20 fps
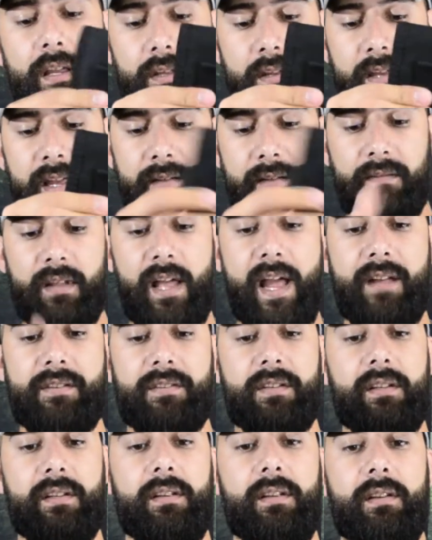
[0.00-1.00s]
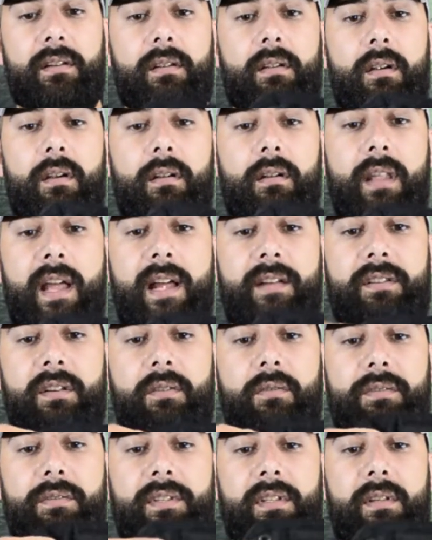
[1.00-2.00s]
You have lashing here, or
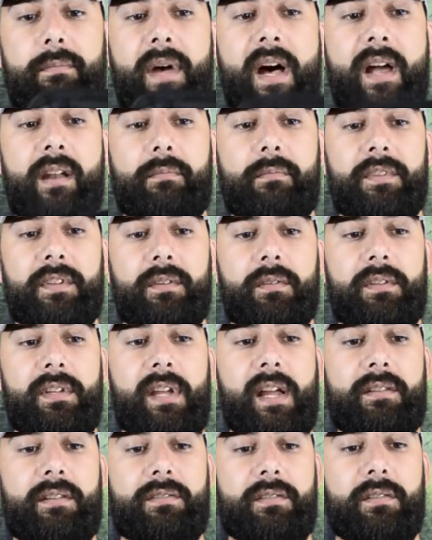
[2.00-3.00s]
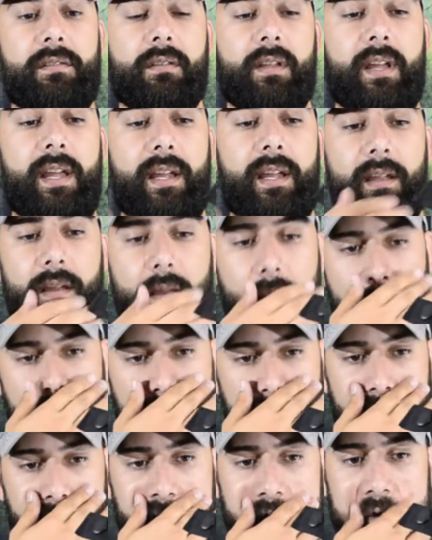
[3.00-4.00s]
lashing holes at the bottom to attach to your leg
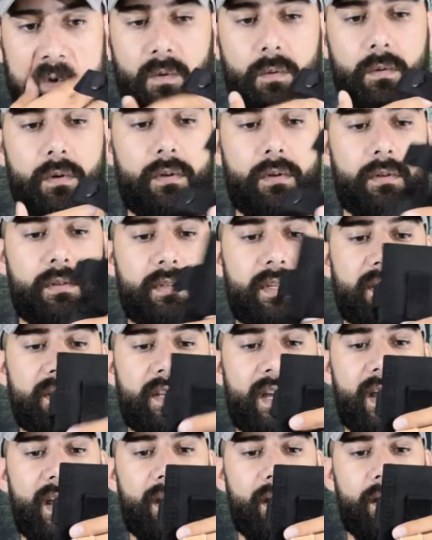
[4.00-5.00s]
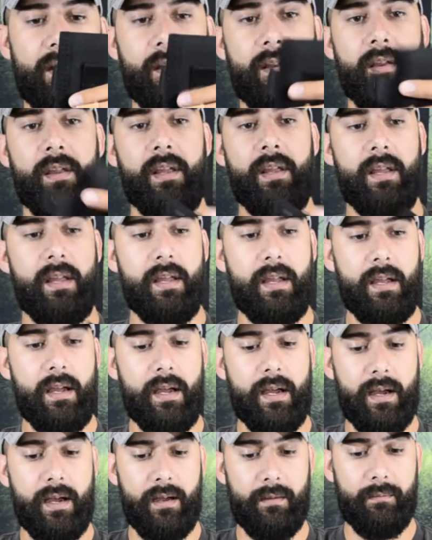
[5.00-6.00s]
if you desire.
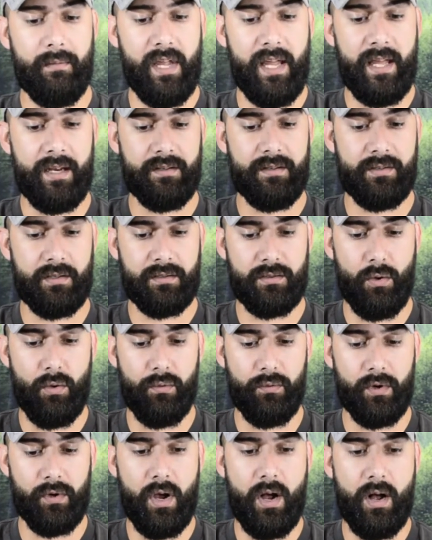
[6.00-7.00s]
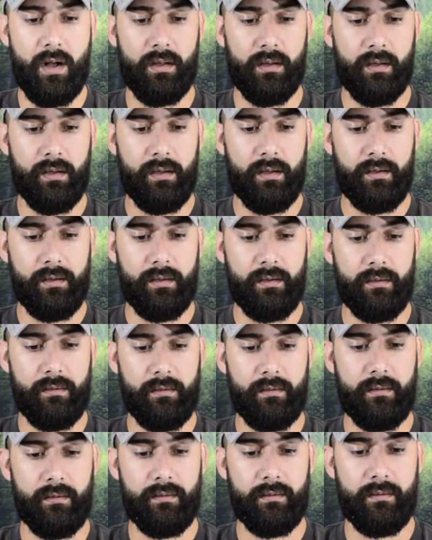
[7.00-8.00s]
And it's just overall
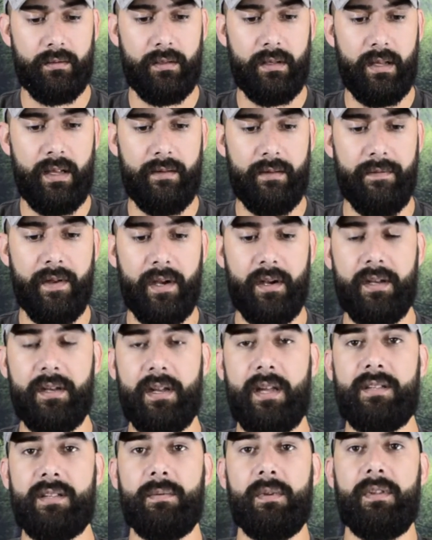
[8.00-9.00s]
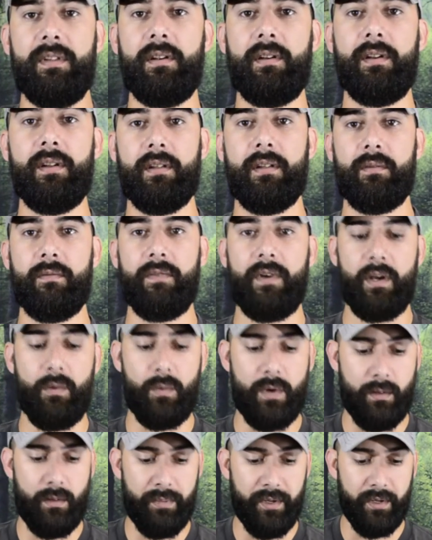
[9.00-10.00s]
a very nice material and very
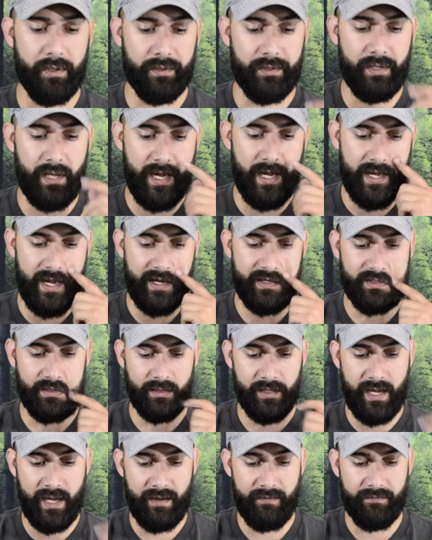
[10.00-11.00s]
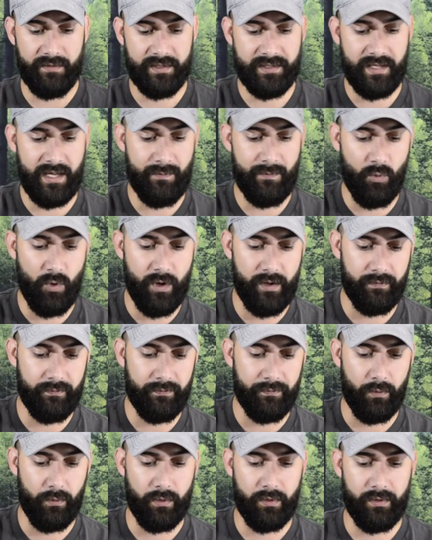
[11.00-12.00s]
well built. I actually have the same one
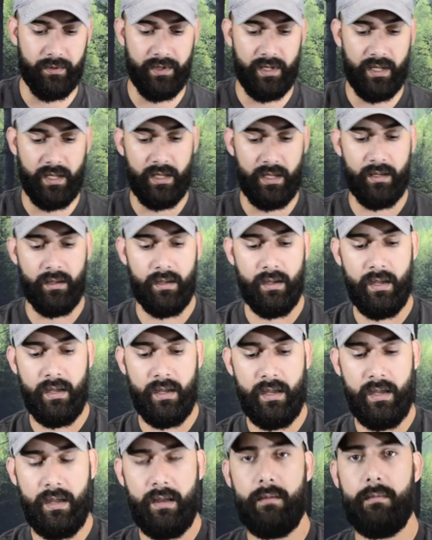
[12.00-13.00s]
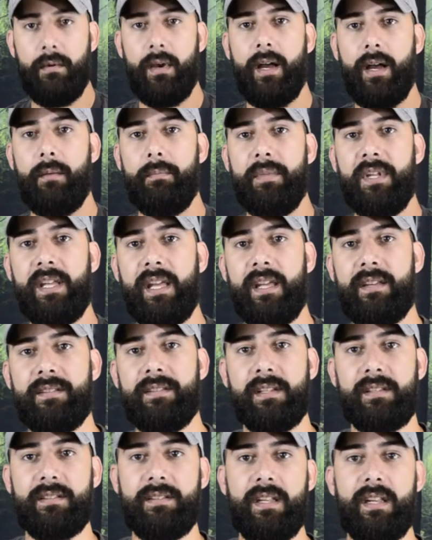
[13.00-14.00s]
for the
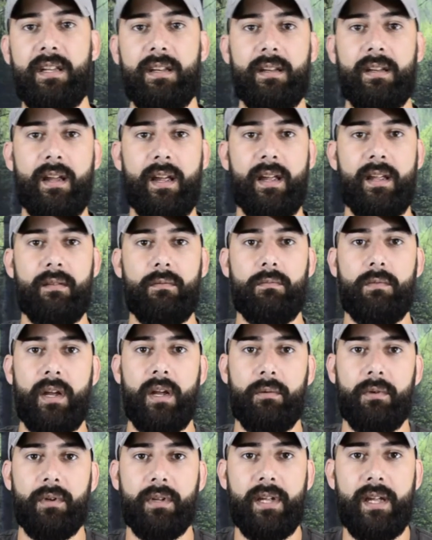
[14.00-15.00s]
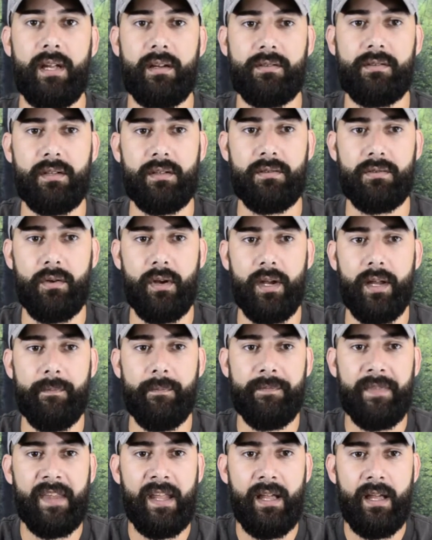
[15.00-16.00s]
BK-16, and I really actually enjoy it.